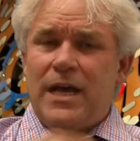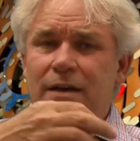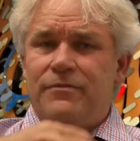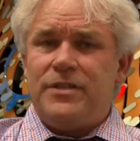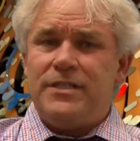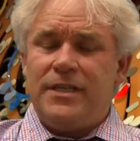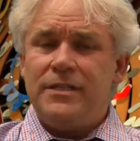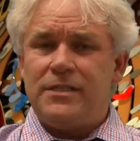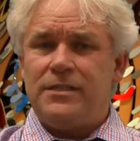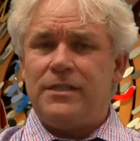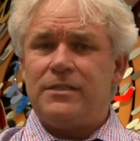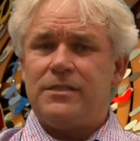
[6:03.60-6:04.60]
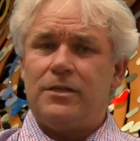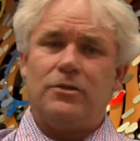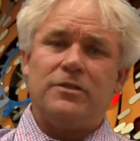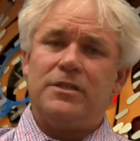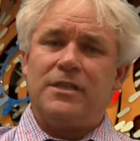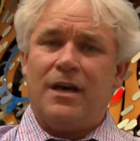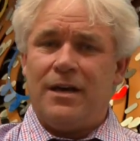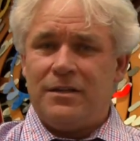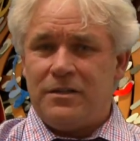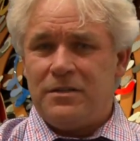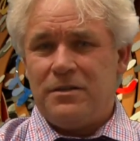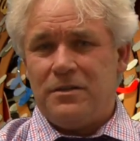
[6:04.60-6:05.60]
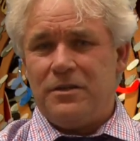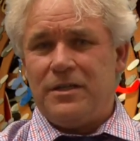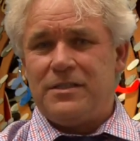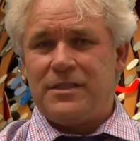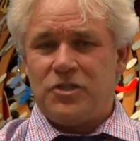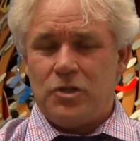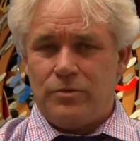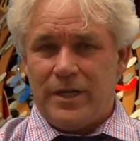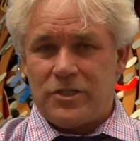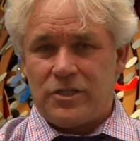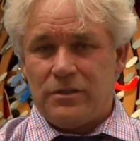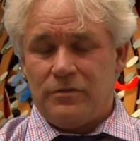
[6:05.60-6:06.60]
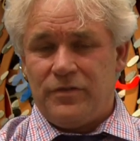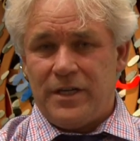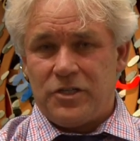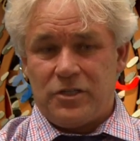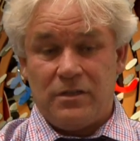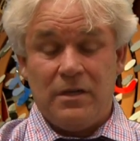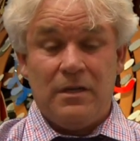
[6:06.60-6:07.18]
have these instincts that are designed you know, in such a rational fashion?